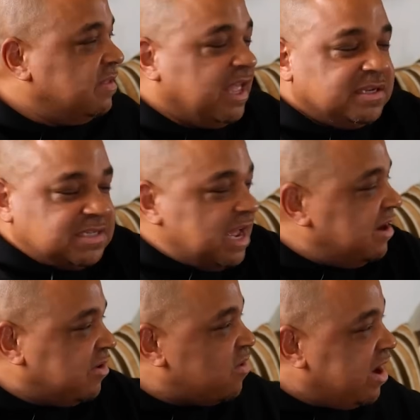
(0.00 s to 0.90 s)
it
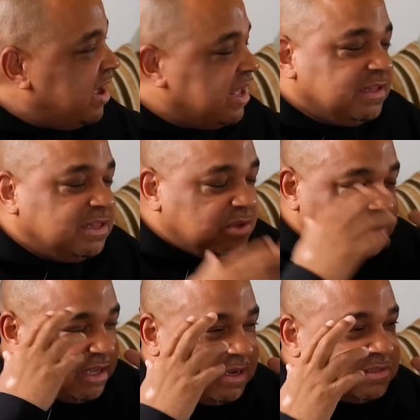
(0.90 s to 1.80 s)
sounded crazy.
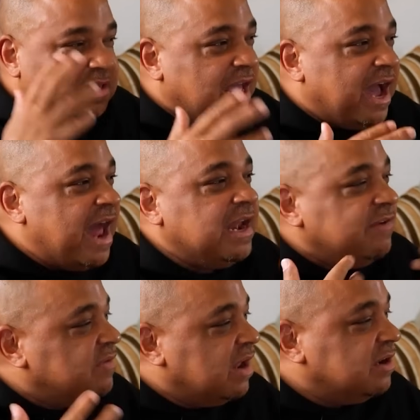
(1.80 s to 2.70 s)
I didn't
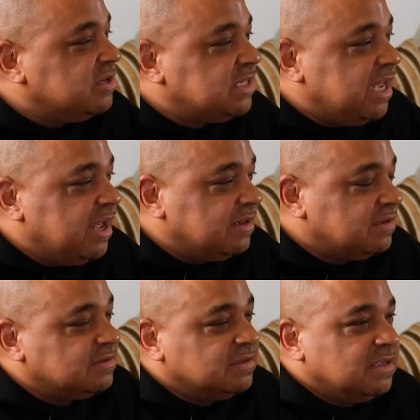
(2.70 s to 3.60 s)
even understand
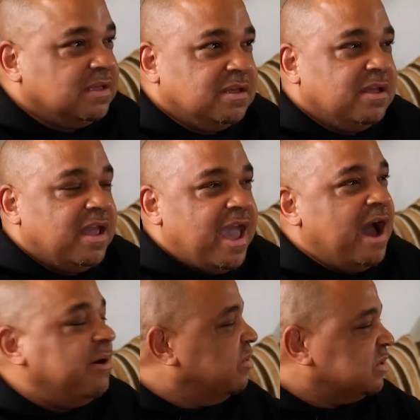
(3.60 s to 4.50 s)

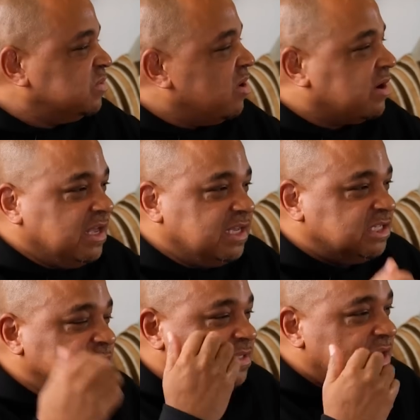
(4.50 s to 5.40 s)
how it was working because
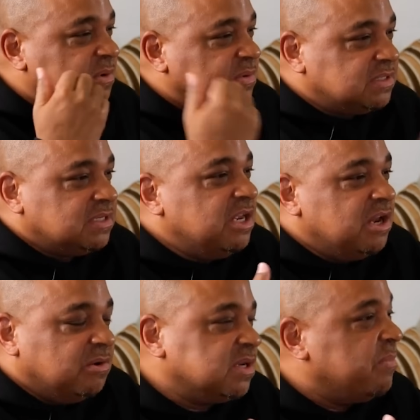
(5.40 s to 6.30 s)
it
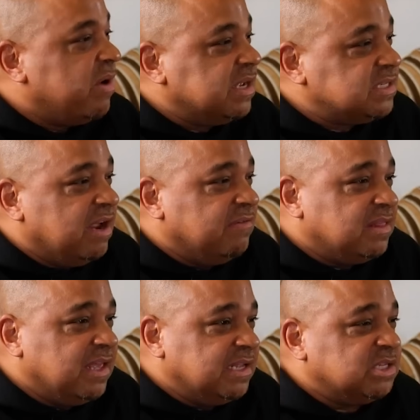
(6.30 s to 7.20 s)
was compressing
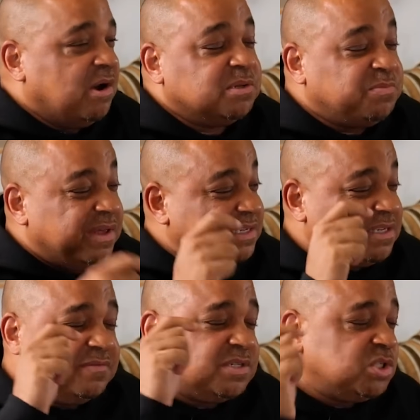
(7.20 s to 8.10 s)
everything. So I was playing
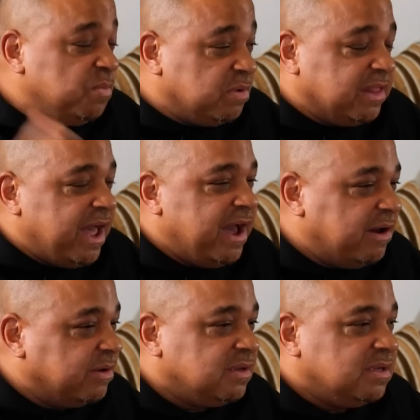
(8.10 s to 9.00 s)
stuff super
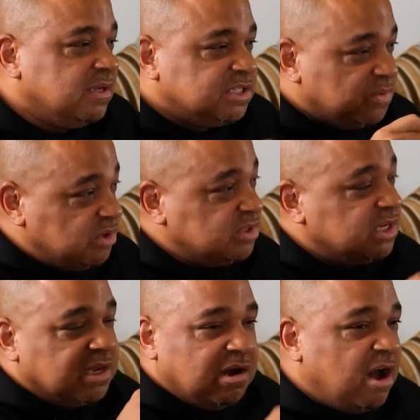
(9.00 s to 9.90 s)
loud. So when you
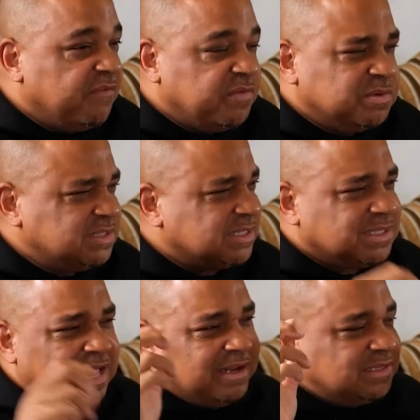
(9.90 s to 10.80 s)
took it off, it was
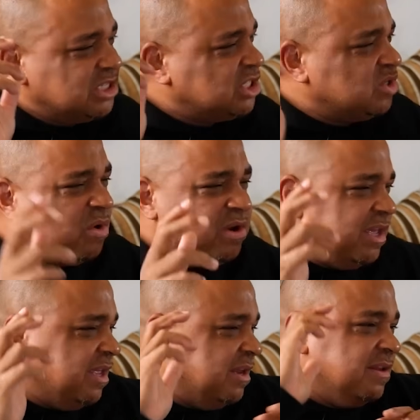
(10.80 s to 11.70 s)
just like
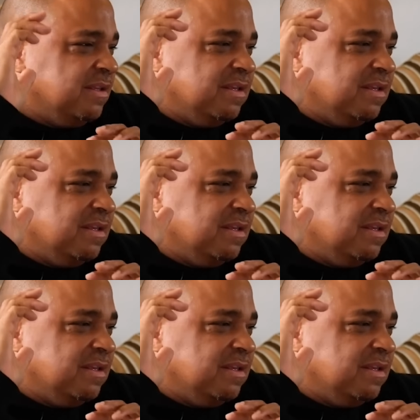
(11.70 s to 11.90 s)
distorted,